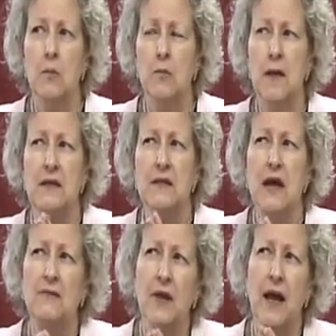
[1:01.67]
makes us
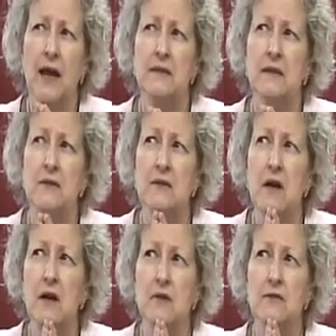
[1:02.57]
have to ask
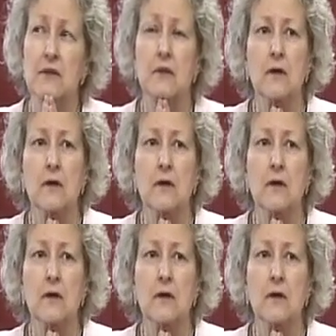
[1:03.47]
ourselves,